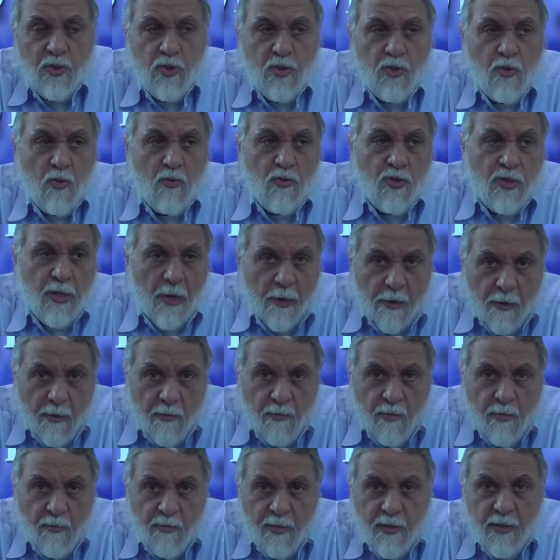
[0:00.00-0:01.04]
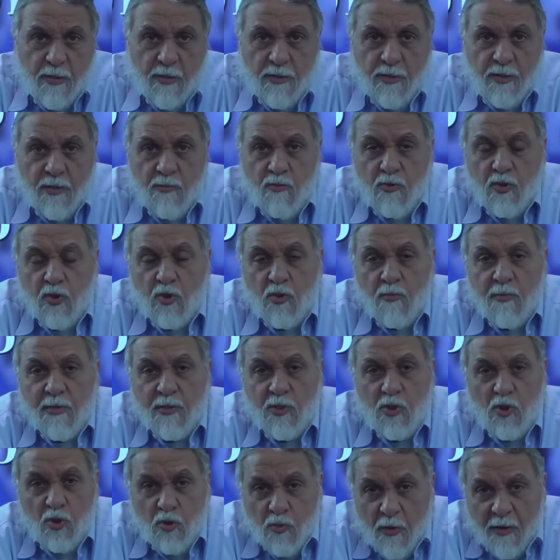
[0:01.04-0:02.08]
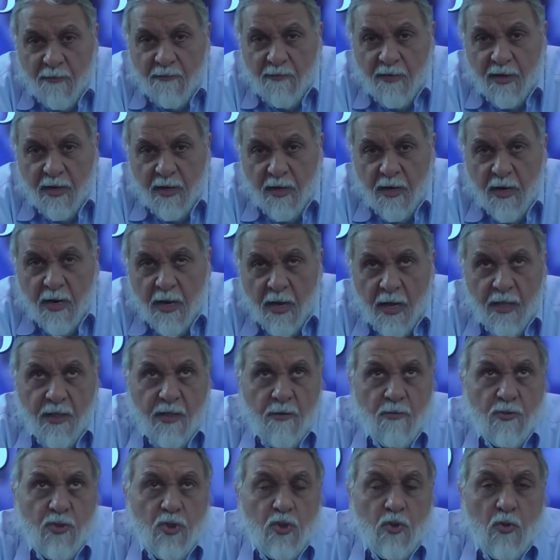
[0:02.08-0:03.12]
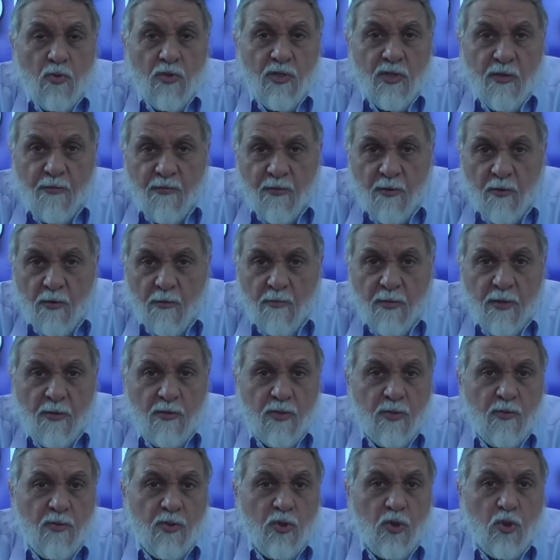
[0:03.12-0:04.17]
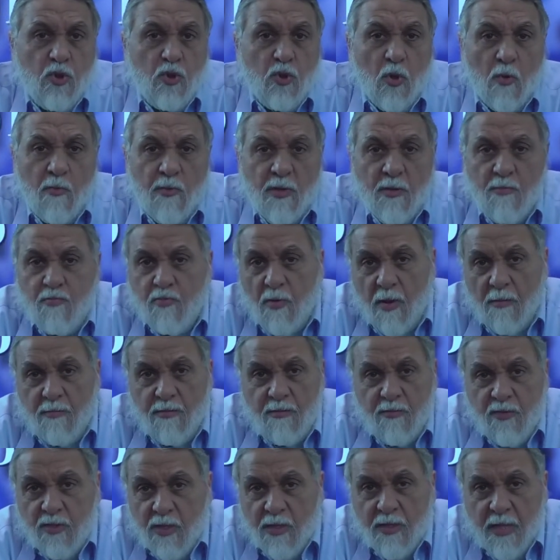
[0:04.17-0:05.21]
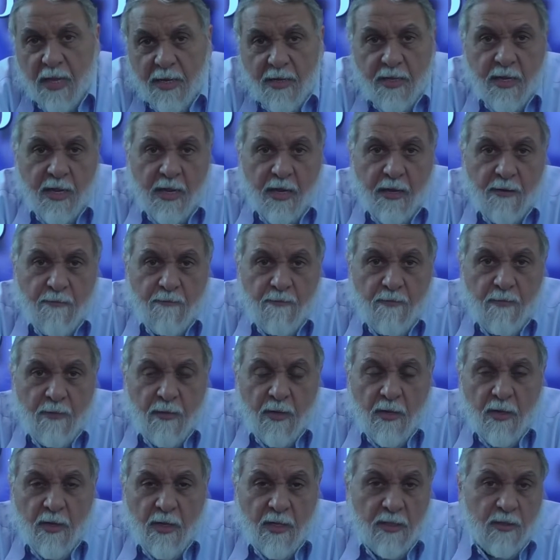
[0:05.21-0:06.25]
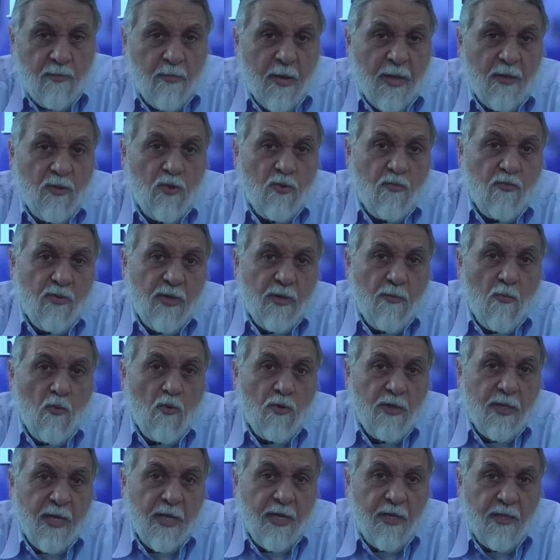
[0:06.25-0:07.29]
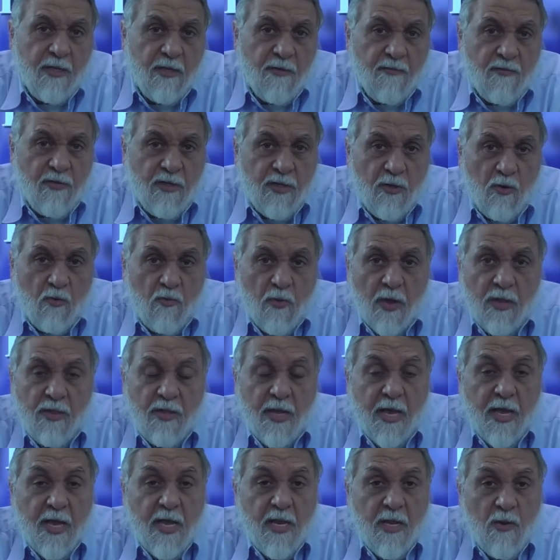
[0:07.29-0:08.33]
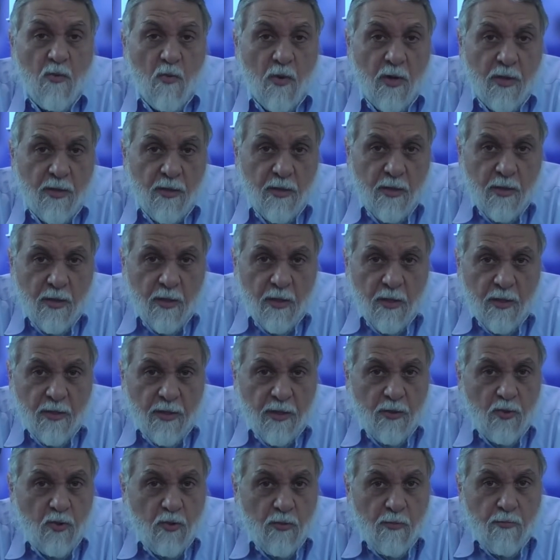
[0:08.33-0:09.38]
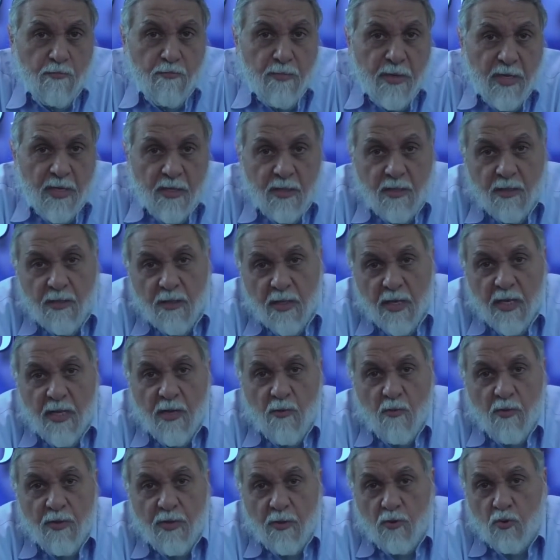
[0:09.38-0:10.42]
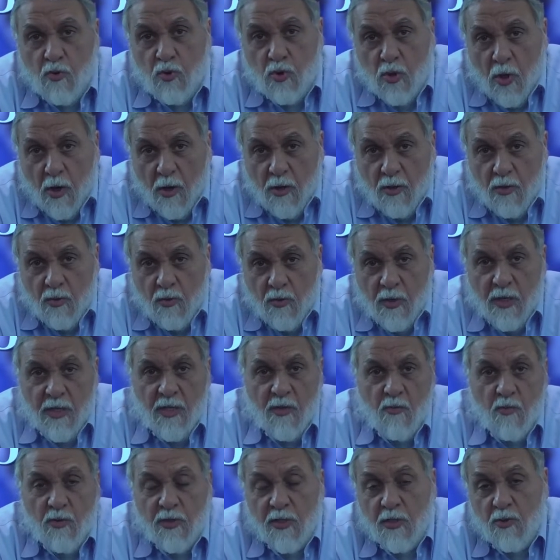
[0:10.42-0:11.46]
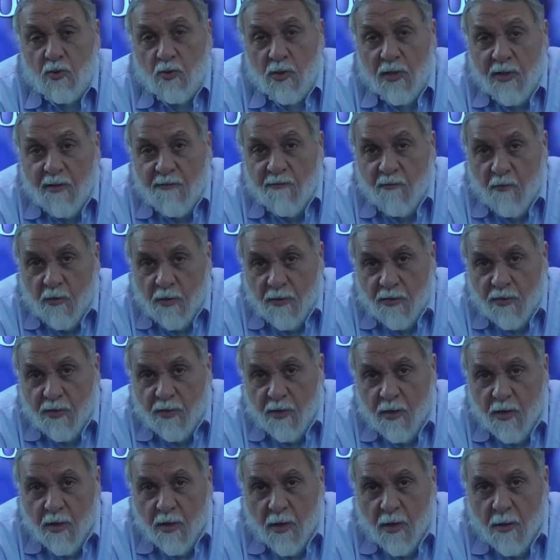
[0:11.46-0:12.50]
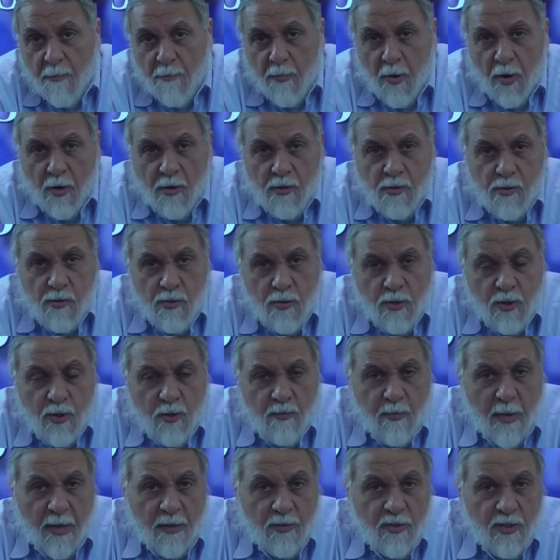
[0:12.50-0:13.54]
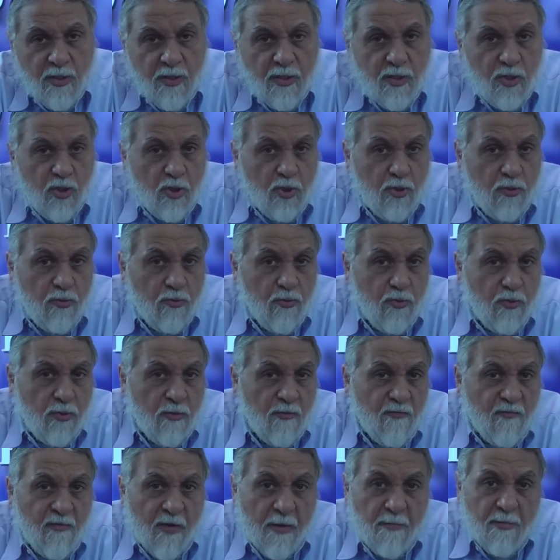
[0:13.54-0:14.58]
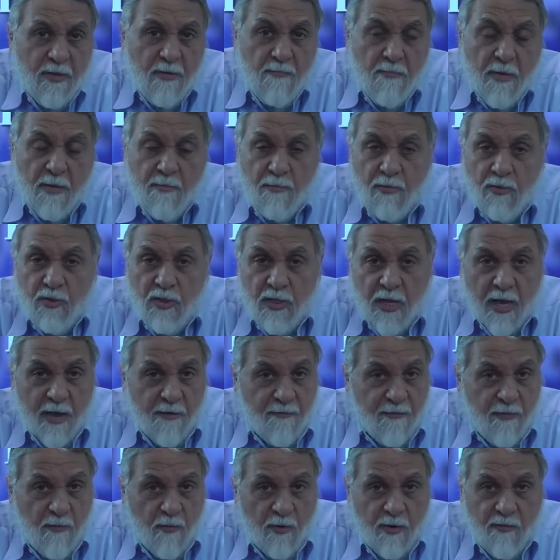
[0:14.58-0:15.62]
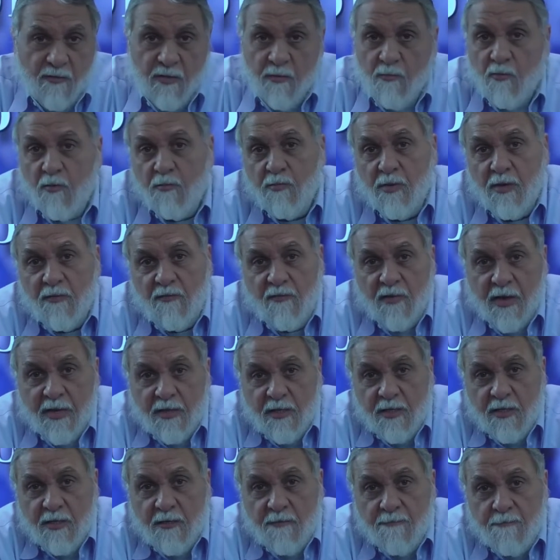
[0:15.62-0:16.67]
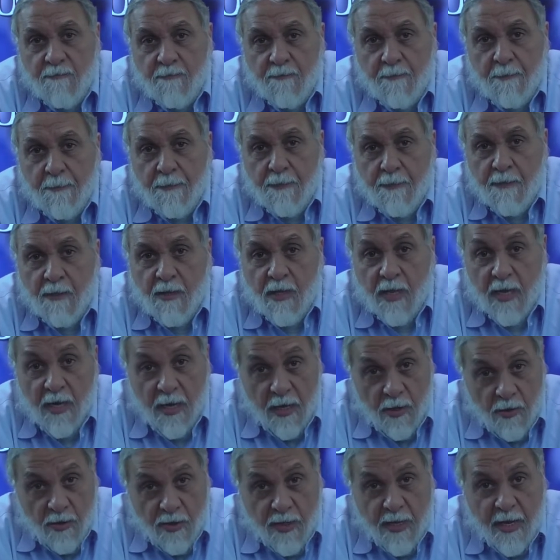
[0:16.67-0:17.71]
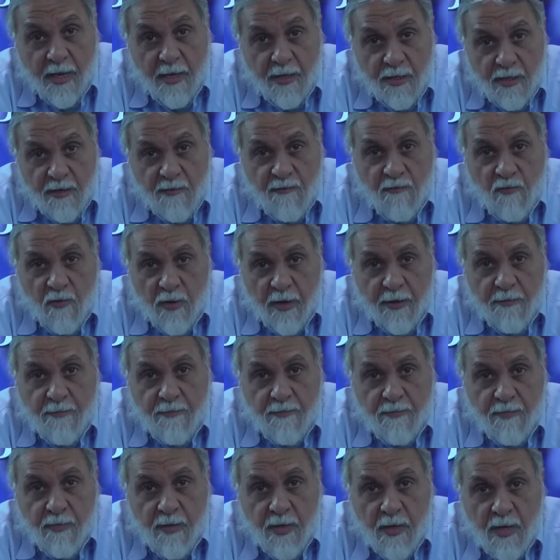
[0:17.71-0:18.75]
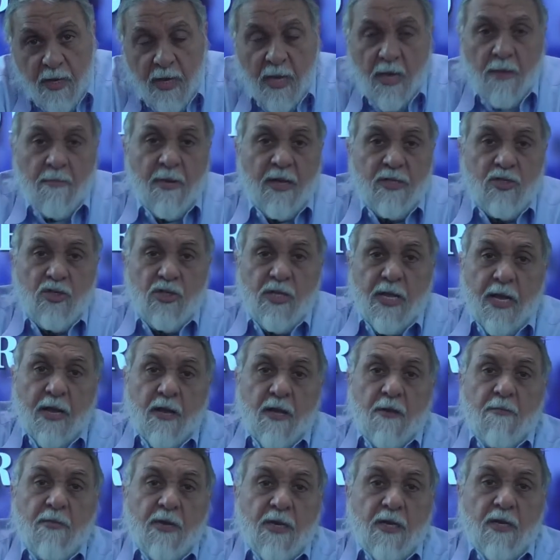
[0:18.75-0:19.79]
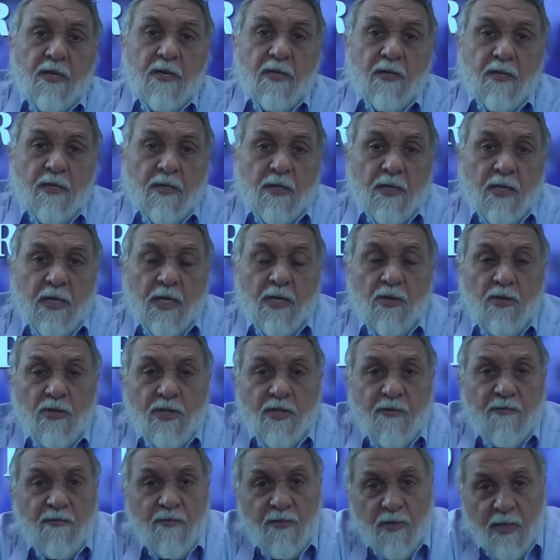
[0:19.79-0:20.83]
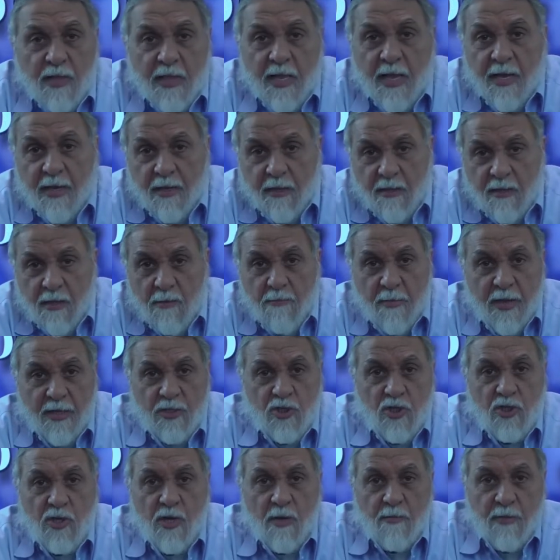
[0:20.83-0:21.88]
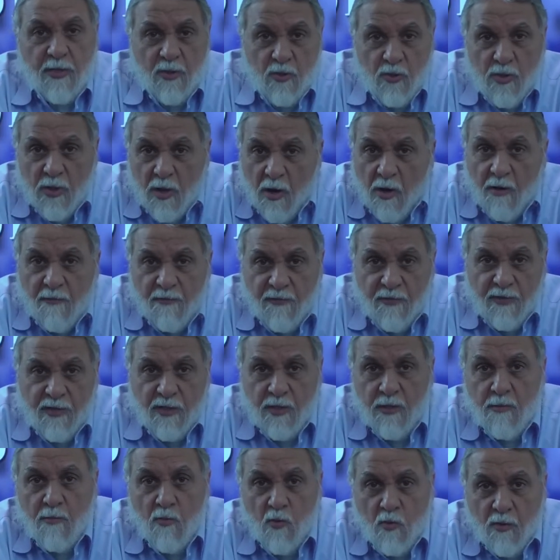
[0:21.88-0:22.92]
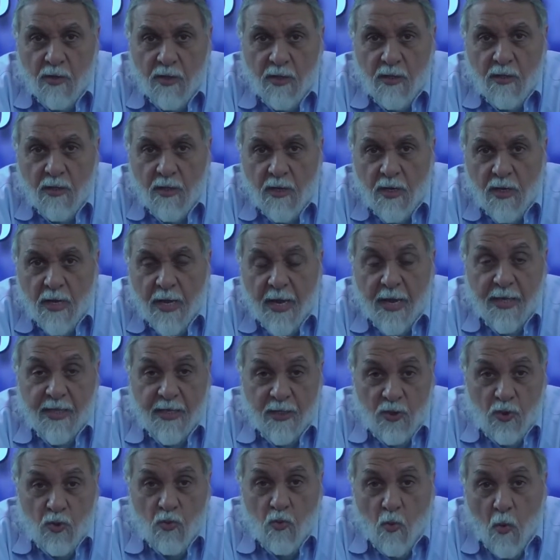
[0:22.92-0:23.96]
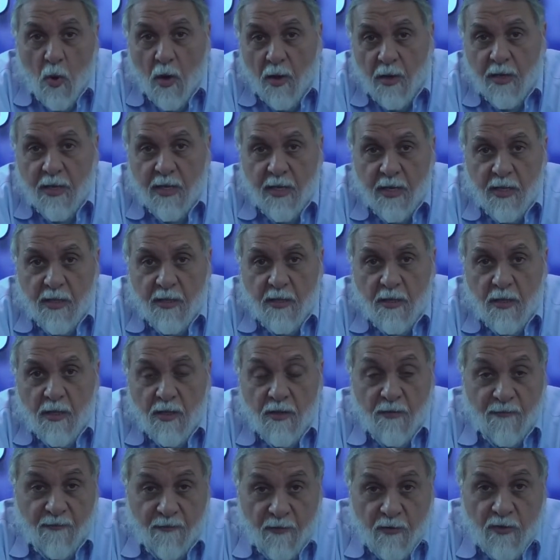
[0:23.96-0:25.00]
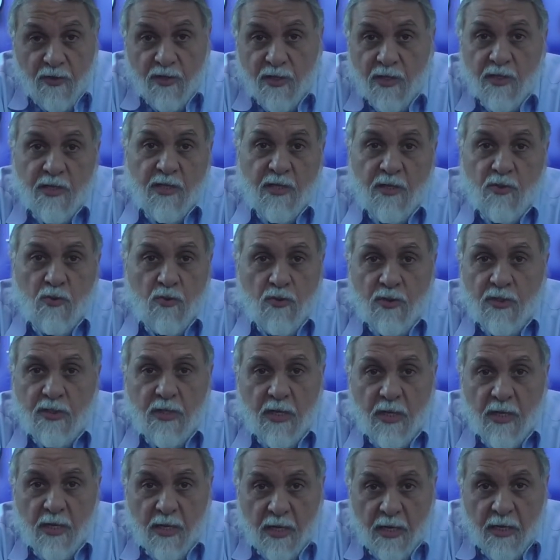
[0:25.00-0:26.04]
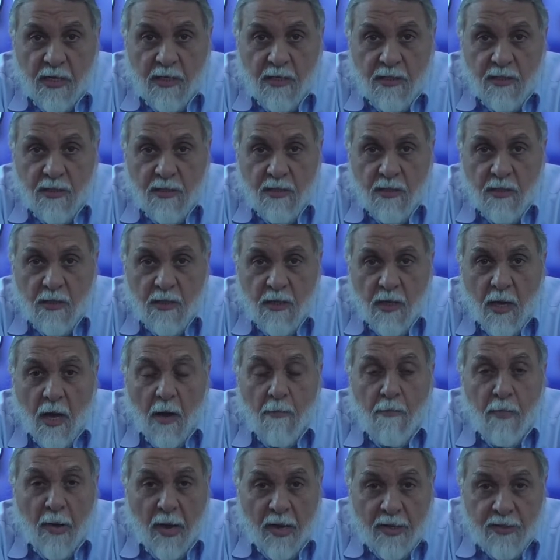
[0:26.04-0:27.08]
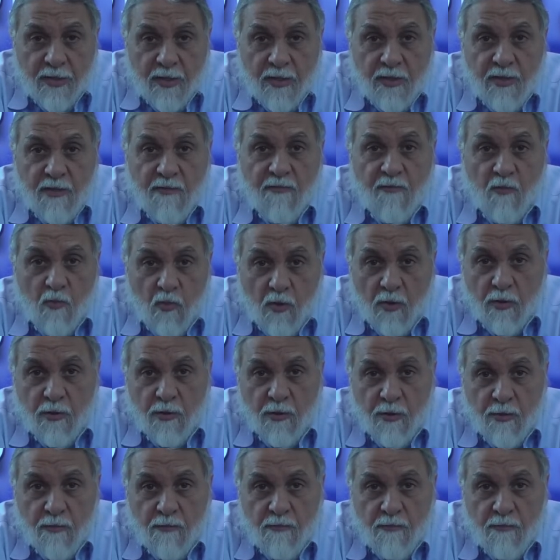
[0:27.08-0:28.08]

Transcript: so terrible because there was so much traffic, and that it was so difficult because there were so many problems on that day. It's bound to bring more negativity around anyone that you meet, anyone that you talk to, anyone that you live with, partners, spouses, children, family members, every one of them will be affected in a negative way. Imagine that coming in a different light. Imagine coming to the office in the morning, and as you walk in, the first thing that you say is a positive word.